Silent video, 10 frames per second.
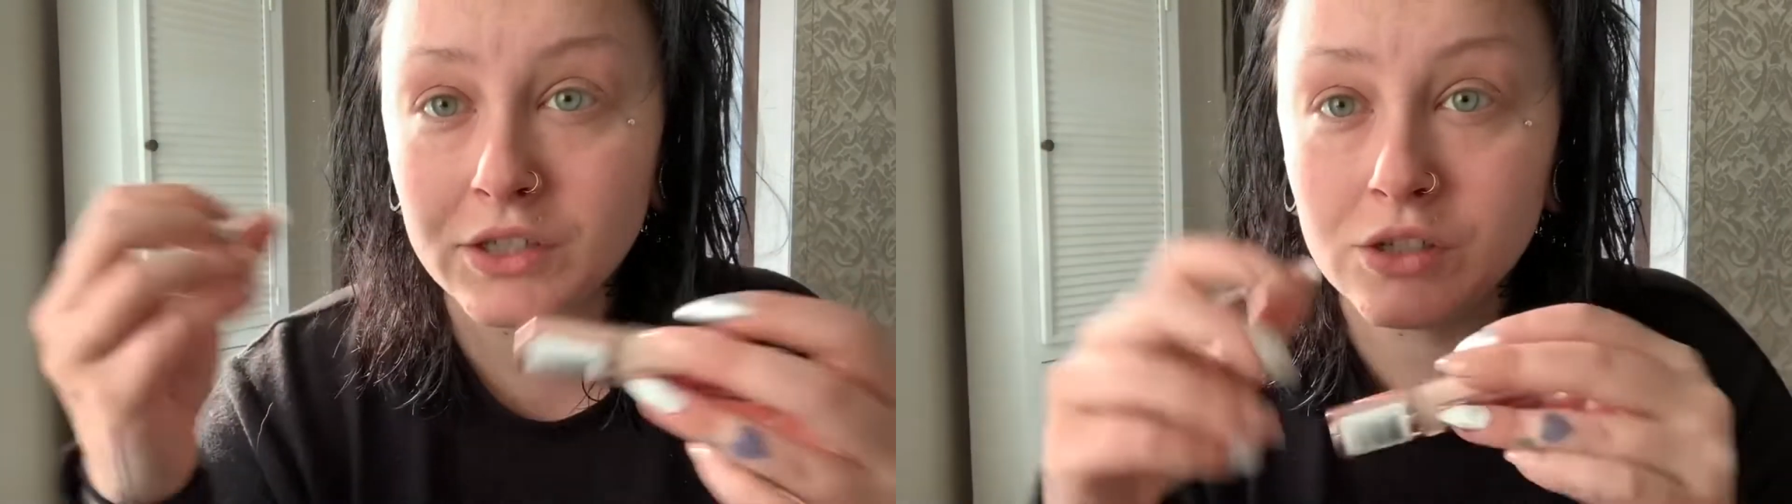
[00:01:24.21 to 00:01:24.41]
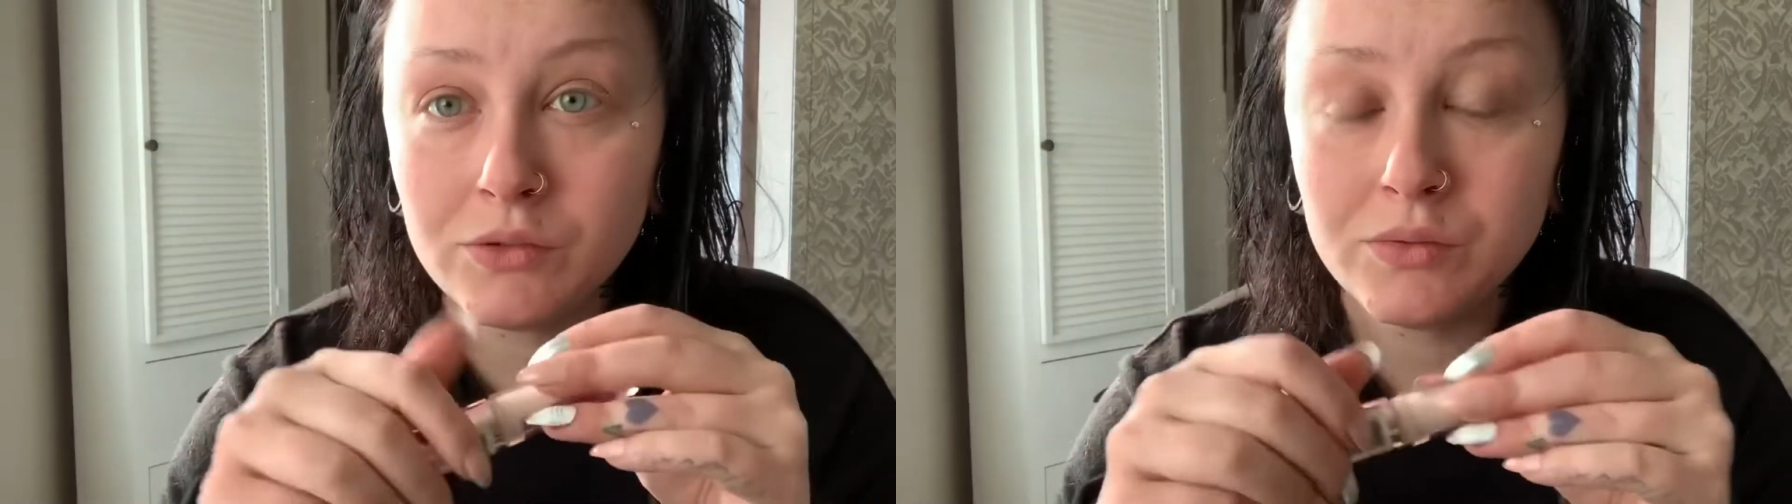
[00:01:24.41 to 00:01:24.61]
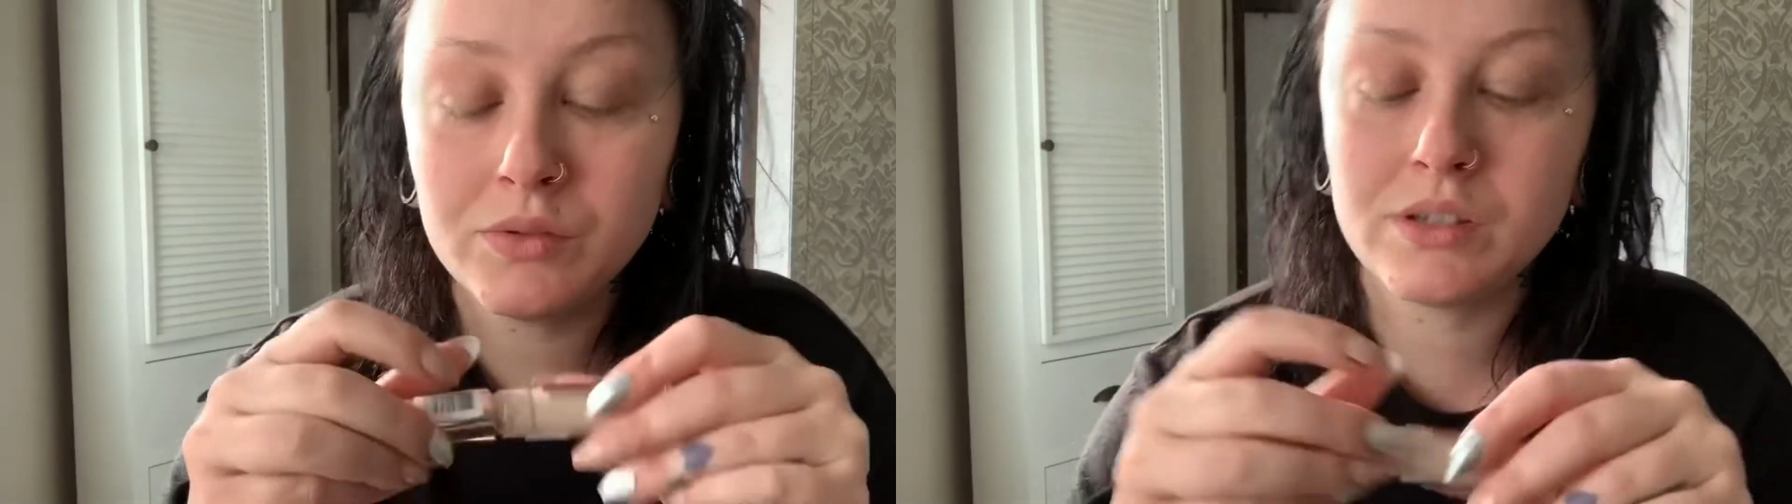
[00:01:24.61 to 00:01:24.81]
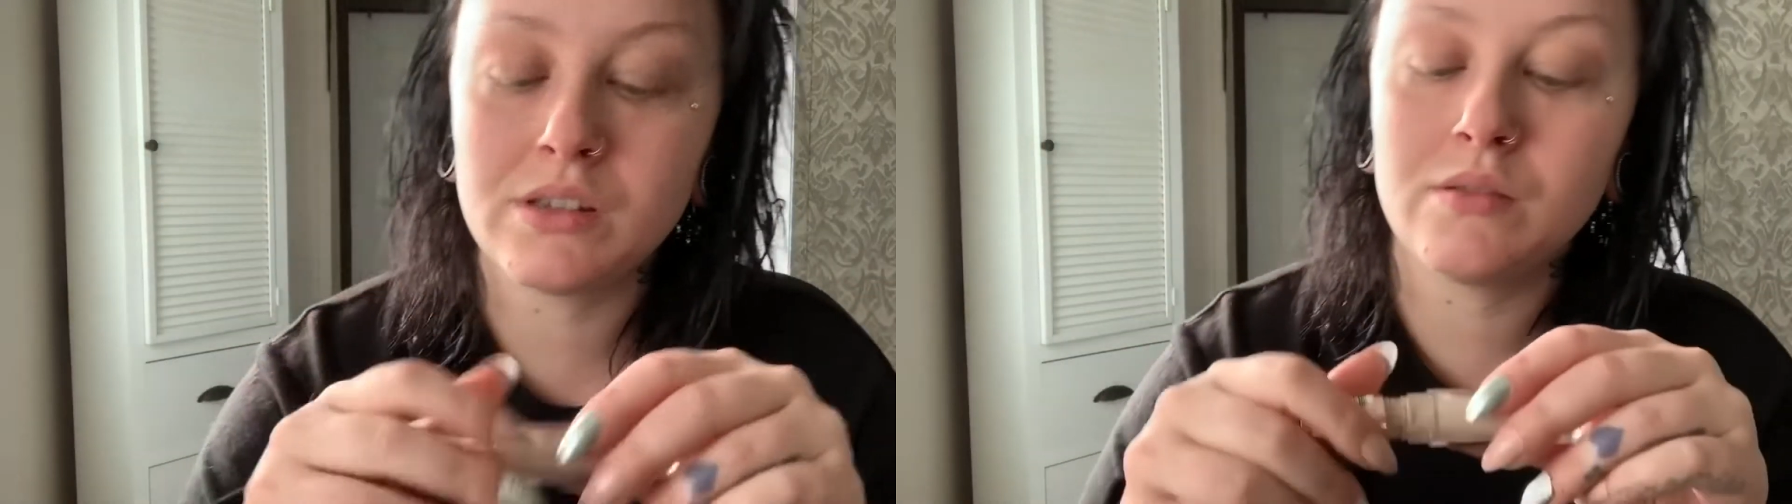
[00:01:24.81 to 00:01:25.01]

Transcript: use,